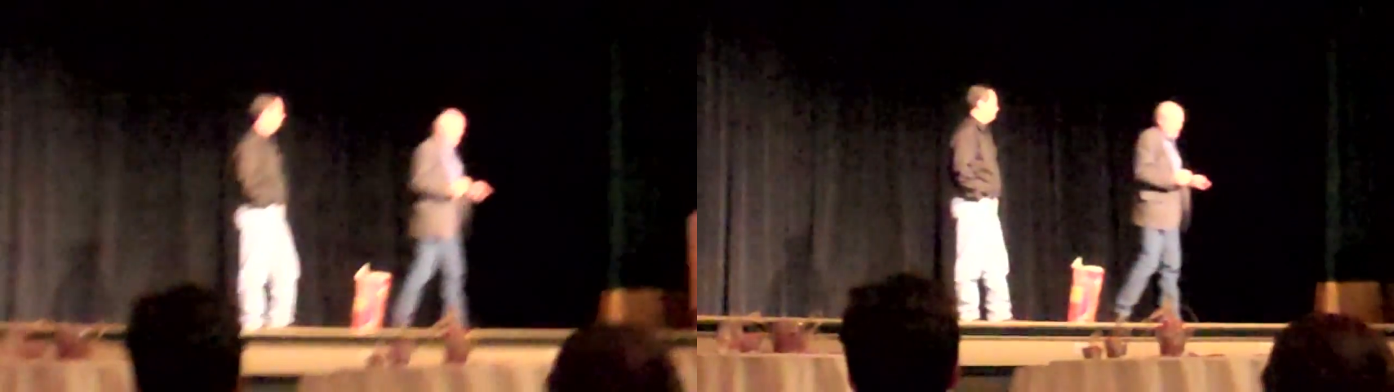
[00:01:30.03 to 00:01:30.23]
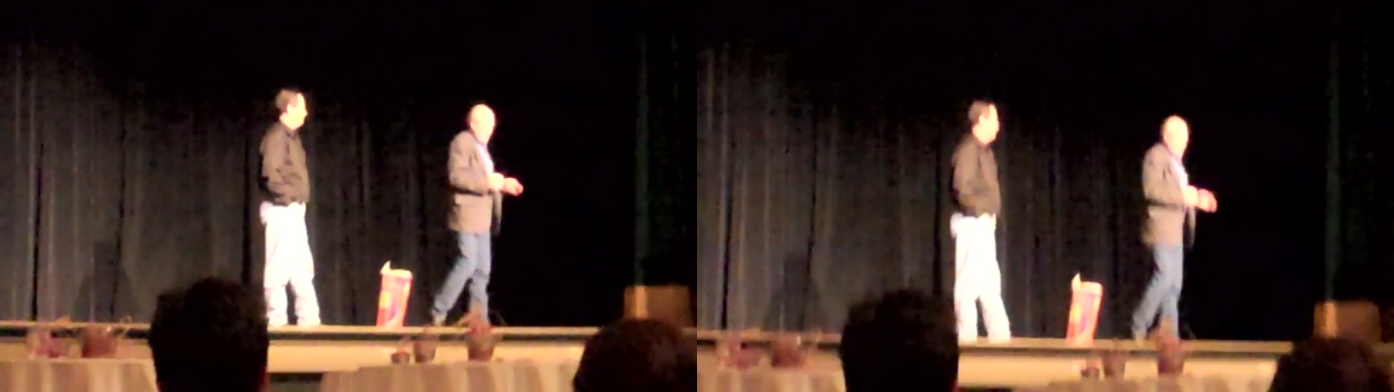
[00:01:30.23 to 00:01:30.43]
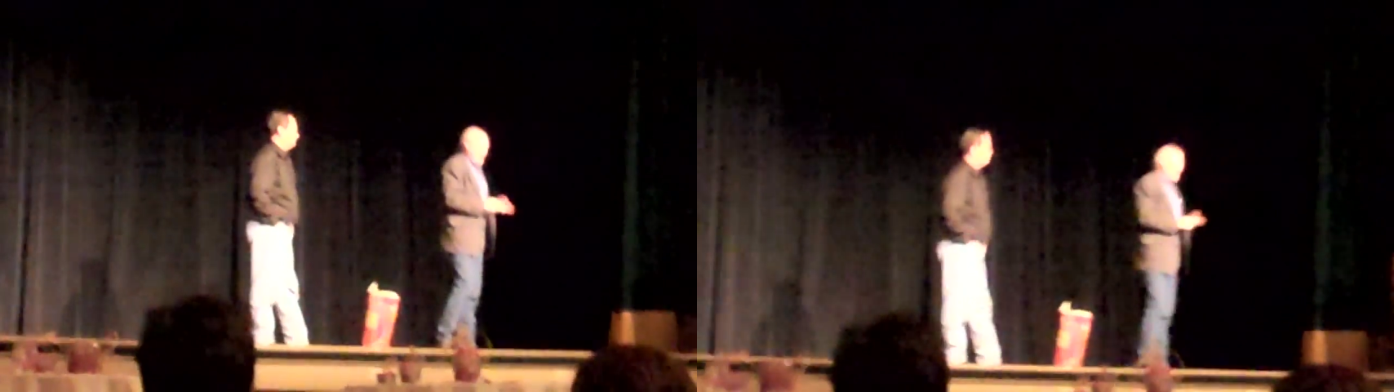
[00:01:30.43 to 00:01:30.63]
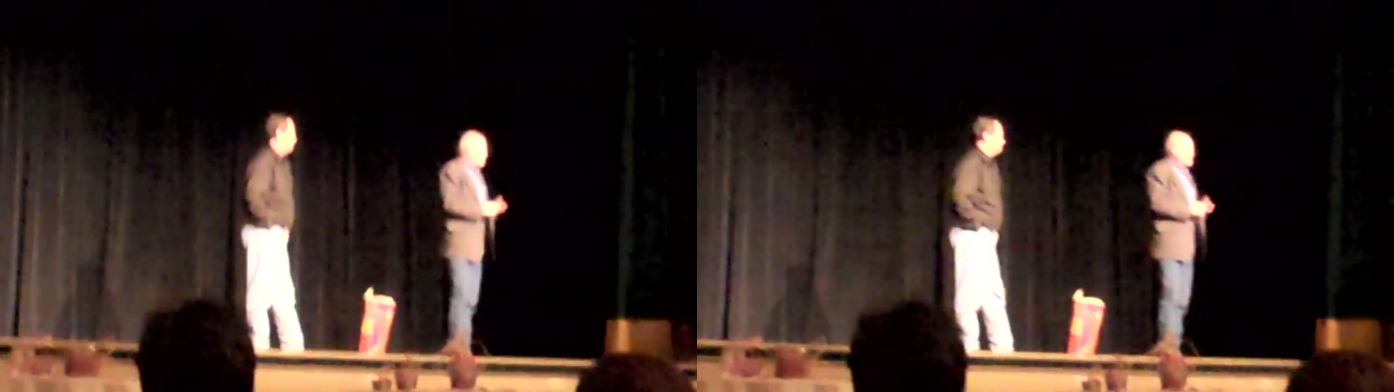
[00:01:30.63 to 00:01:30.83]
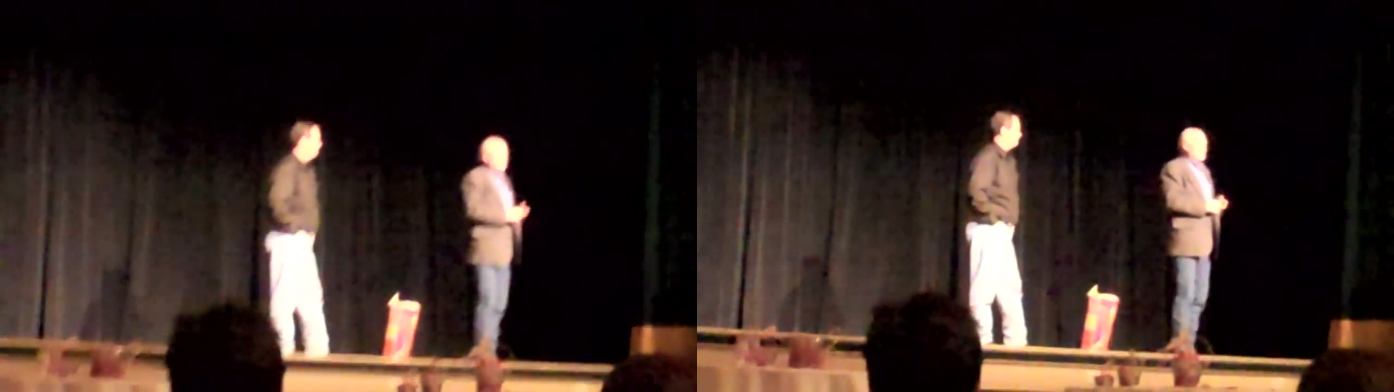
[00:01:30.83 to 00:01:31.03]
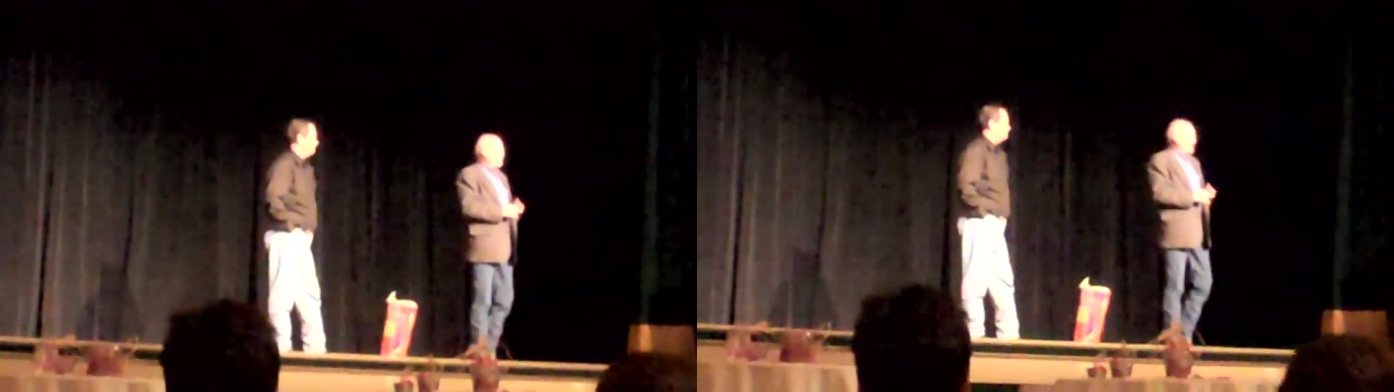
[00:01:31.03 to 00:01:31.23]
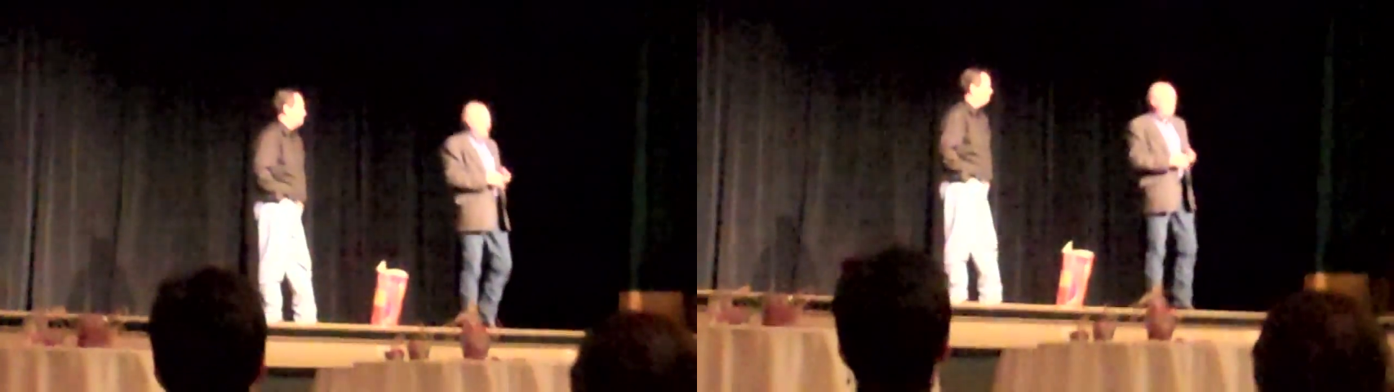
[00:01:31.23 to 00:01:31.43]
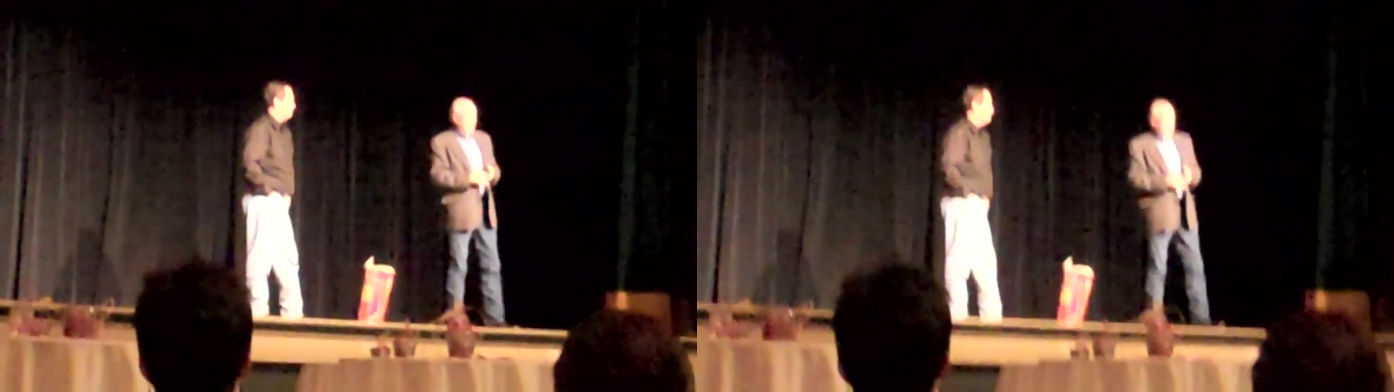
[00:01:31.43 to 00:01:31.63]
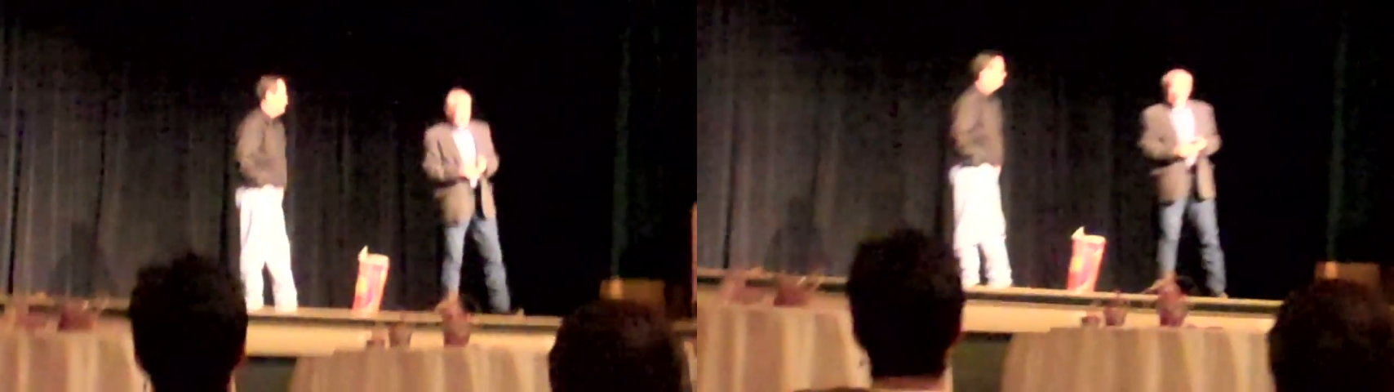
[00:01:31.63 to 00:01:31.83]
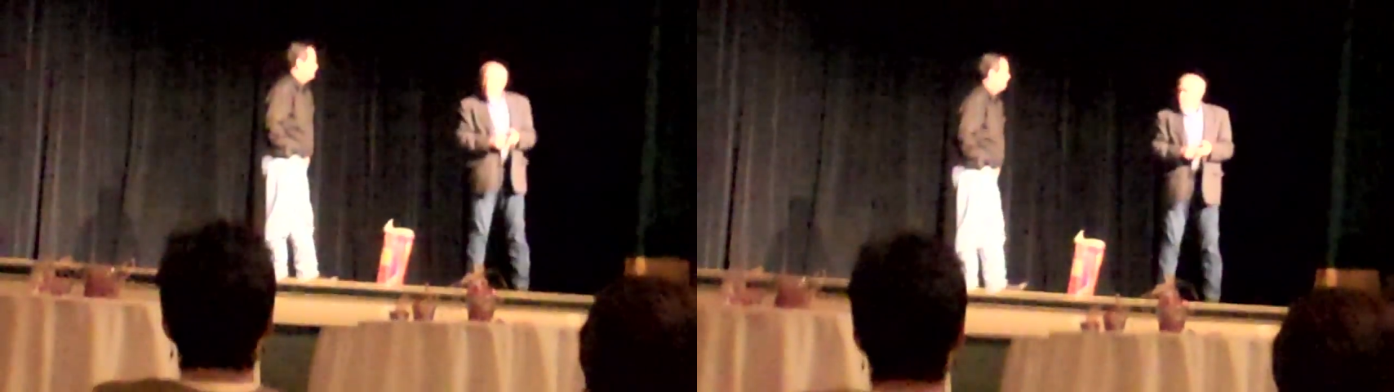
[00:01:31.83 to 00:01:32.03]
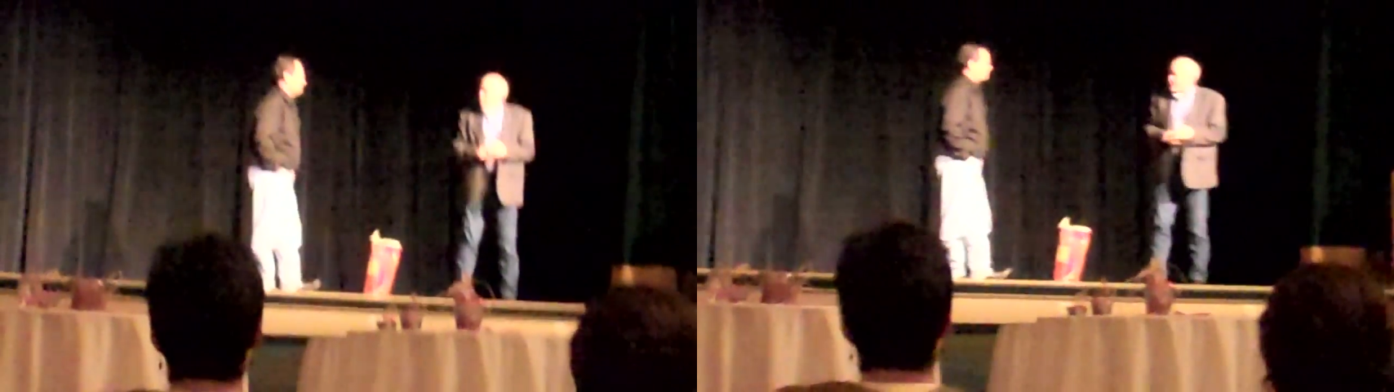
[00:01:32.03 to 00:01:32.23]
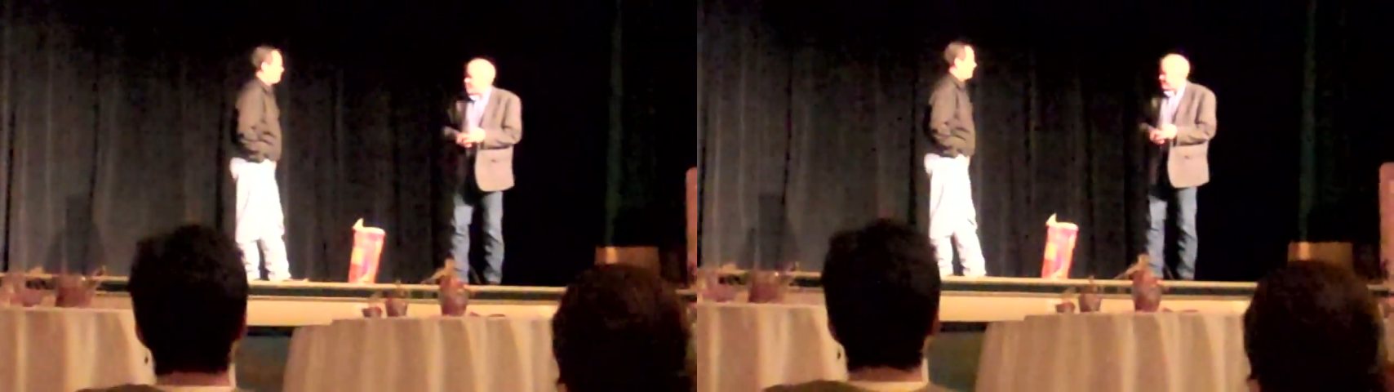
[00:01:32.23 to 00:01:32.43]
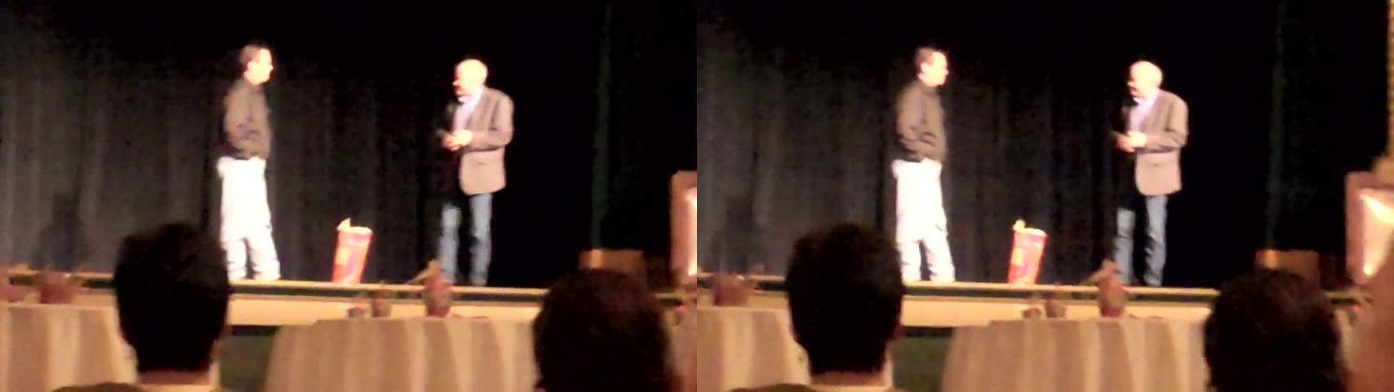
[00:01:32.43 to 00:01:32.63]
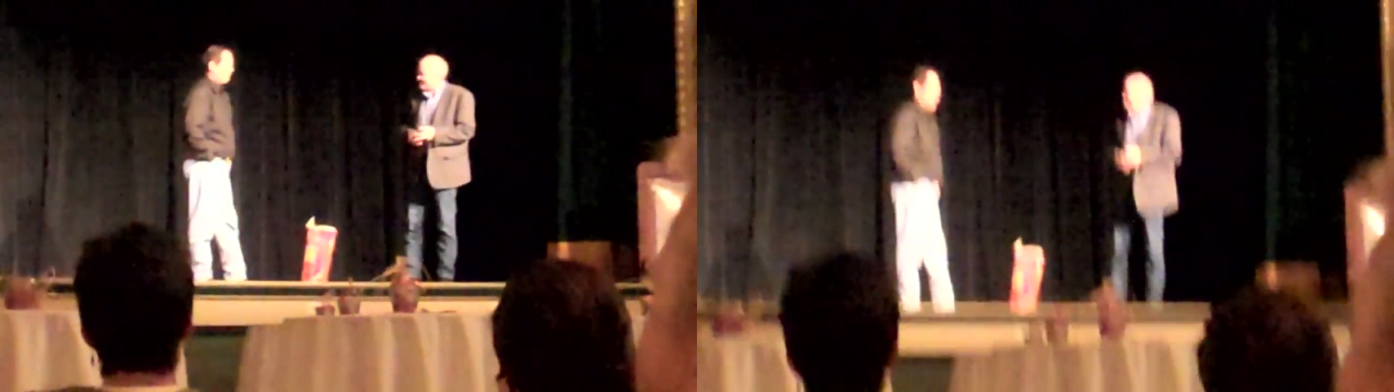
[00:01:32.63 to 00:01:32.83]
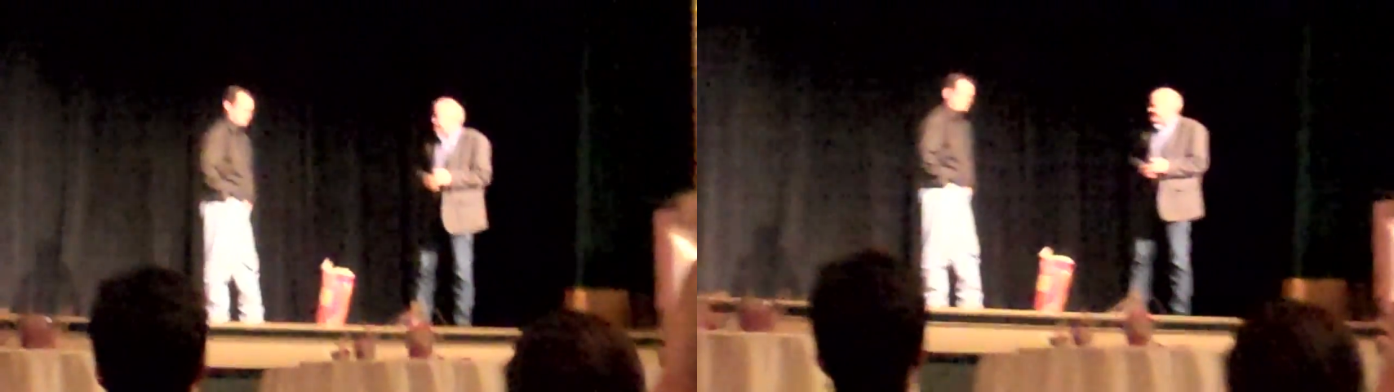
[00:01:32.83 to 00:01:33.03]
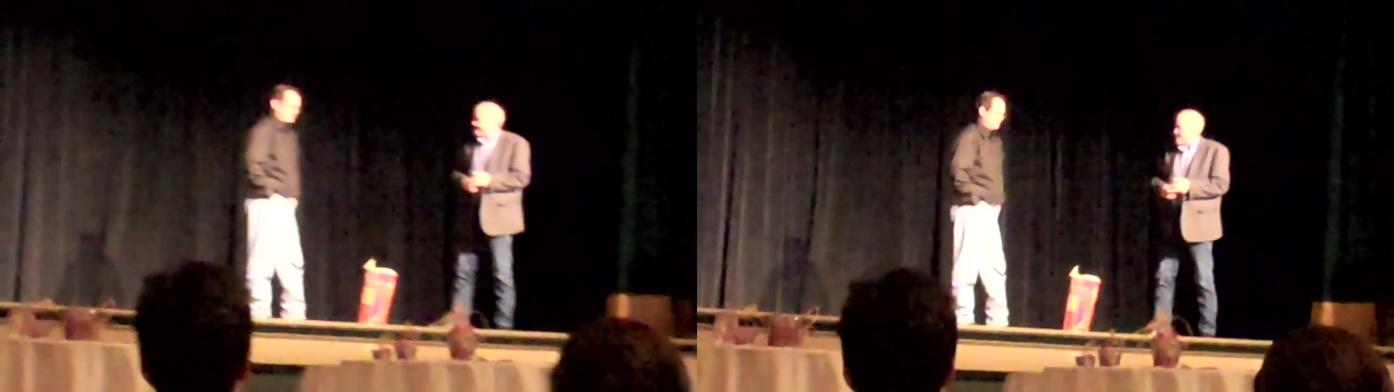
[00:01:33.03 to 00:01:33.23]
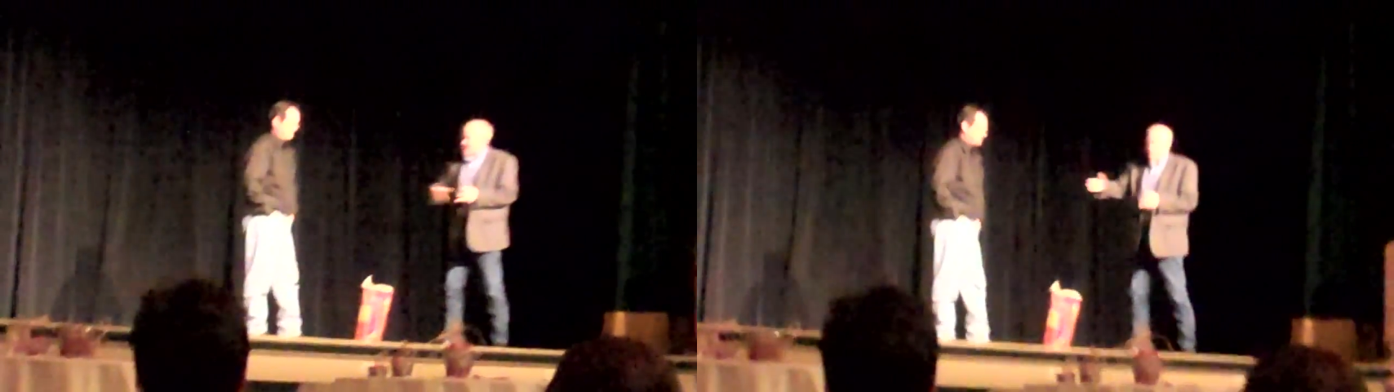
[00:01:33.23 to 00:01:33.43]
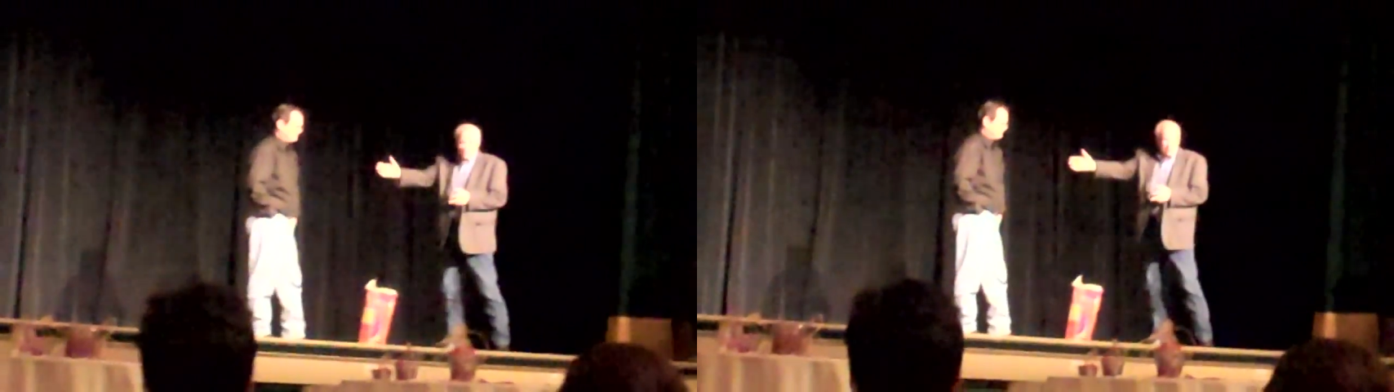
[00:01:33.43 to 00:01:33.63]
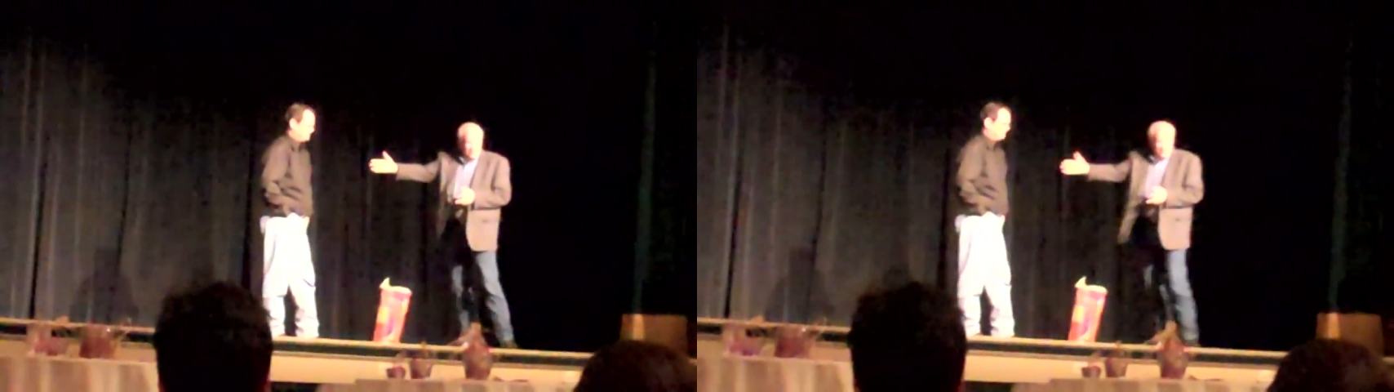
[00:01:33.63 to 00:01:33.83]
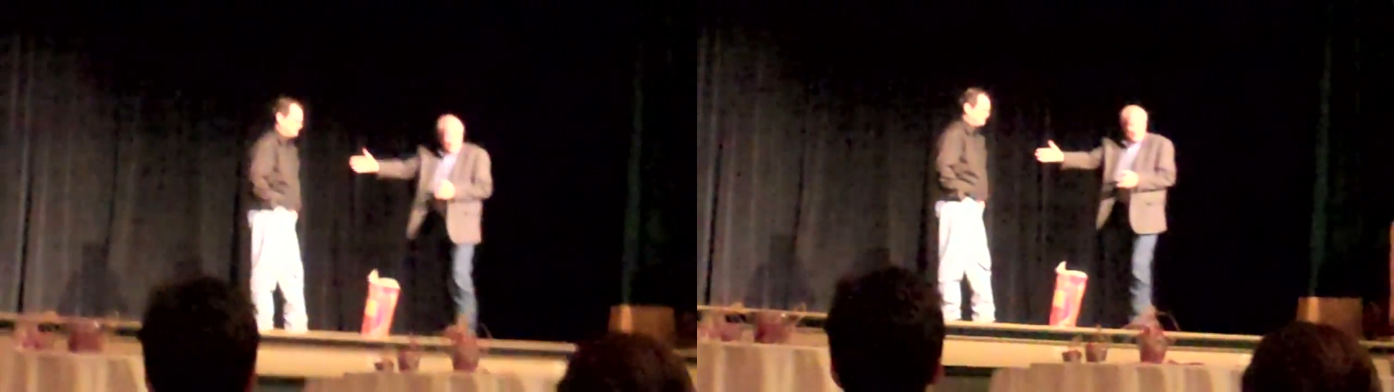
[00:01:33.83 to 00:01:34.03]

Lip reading: Nobody's mouth can be seen.